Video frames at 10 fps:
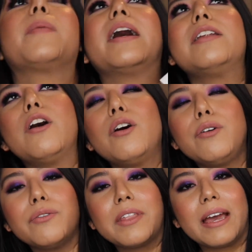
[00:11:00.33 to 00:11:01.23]
I
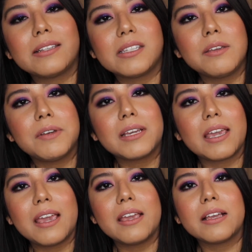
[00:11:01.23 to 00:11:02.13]
know that Stephen
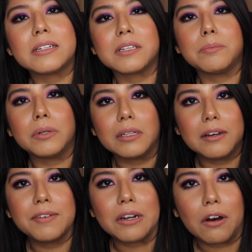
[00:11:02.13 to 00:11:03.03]
King is a
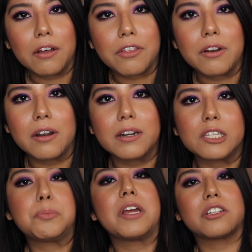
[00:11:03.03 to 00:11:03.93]
beloved author,
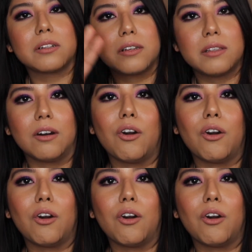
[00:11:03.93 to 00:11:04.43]
especially in